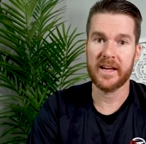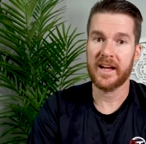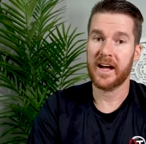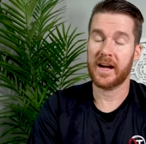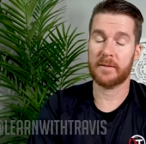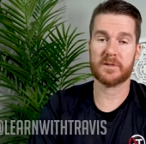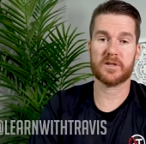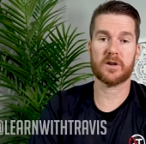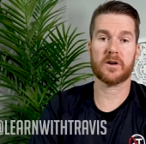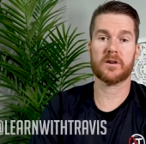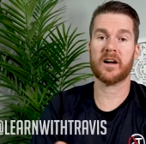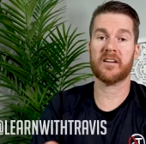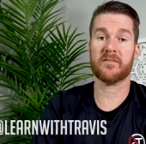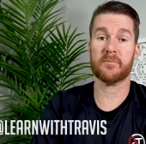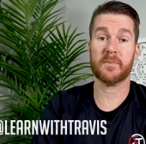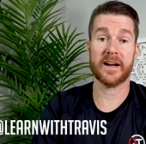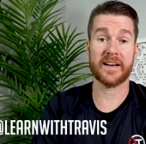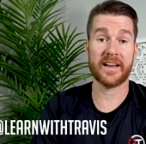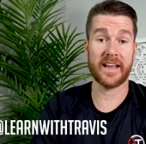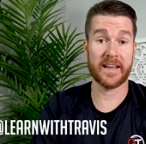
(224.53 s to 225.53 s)
I'm starting off
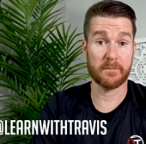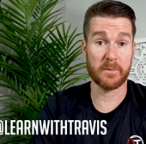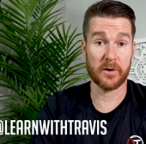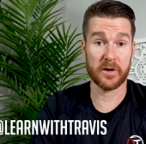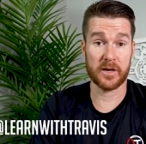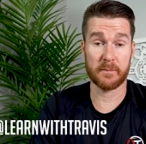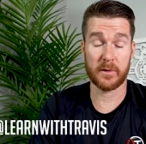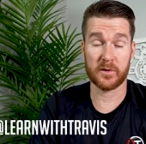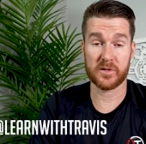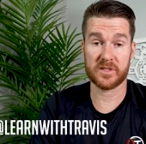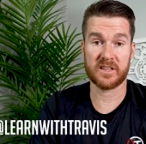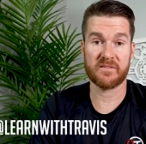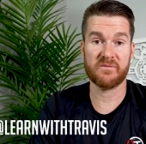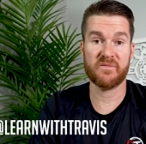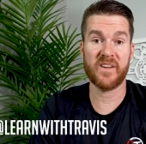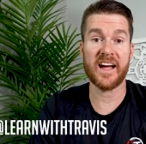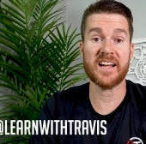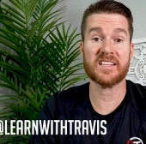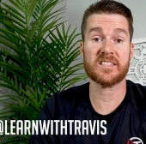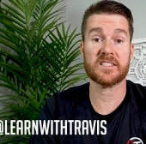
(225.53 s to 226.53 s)
my day burning mostly
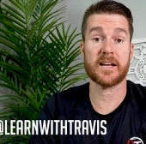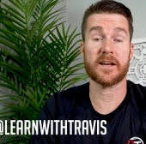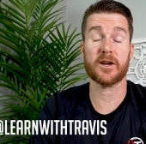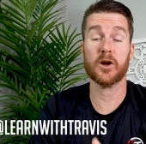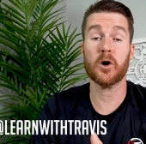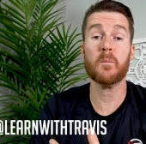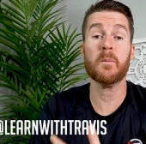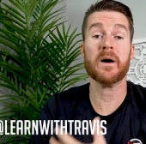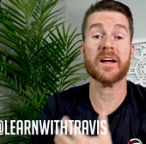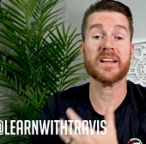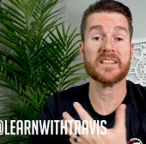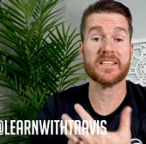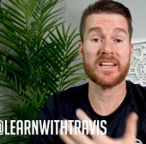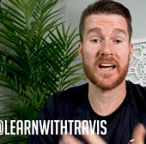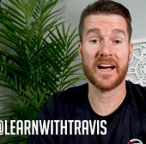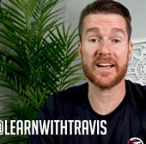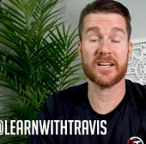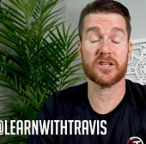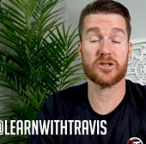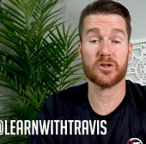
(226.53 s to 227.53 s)
fats, and I know my
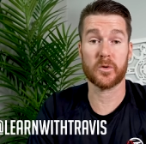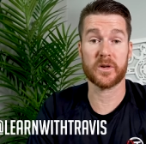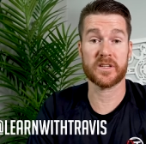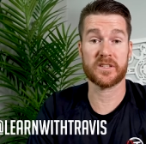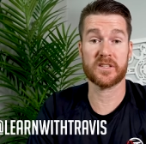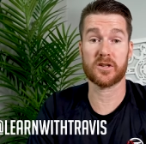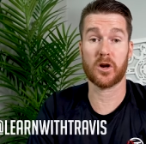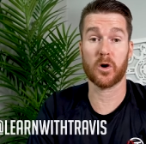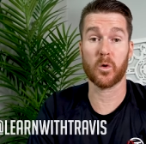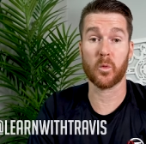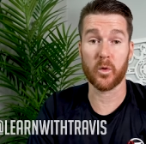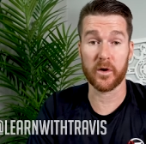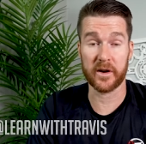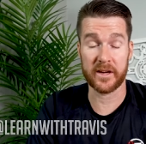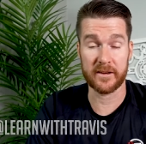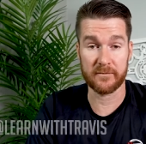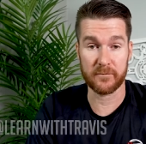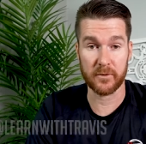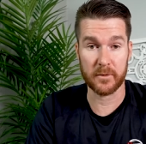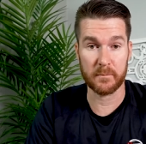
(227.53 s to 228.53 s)
diet choices are
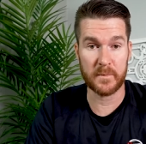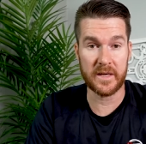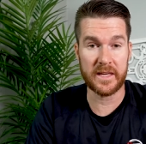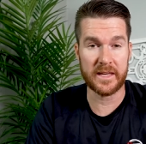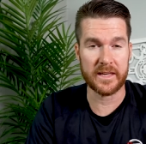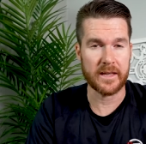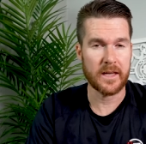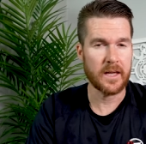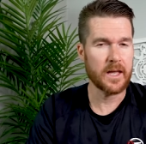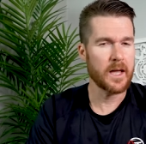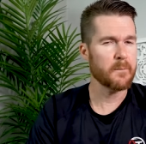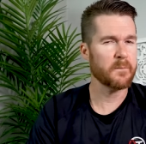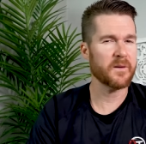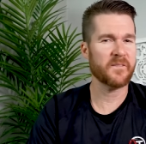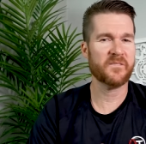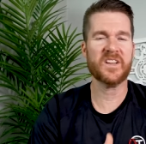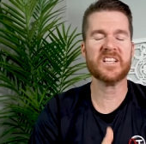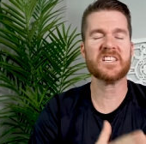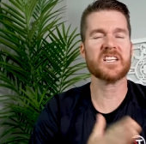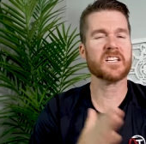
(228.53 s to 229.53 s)
working for me. But
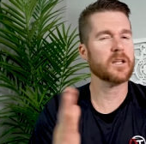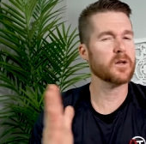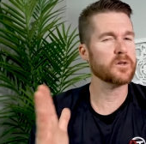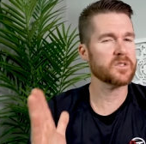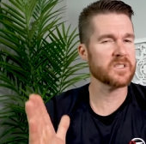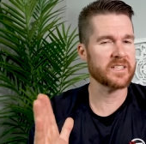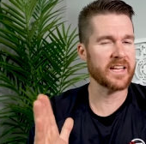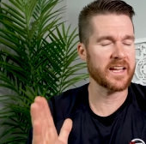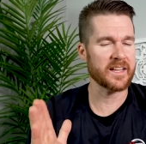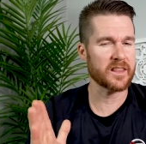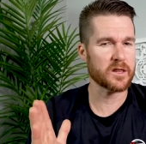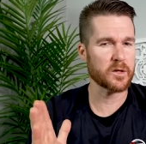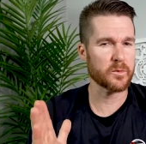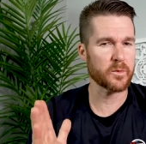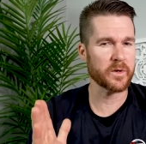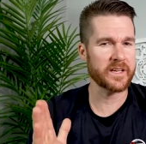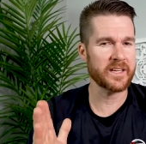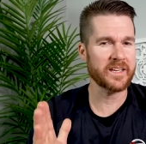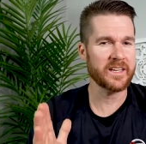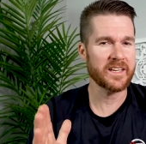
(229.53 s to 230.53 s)
if it's close to that
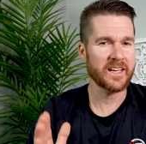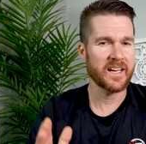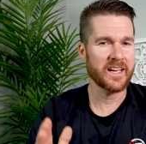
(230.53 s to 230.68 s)
three,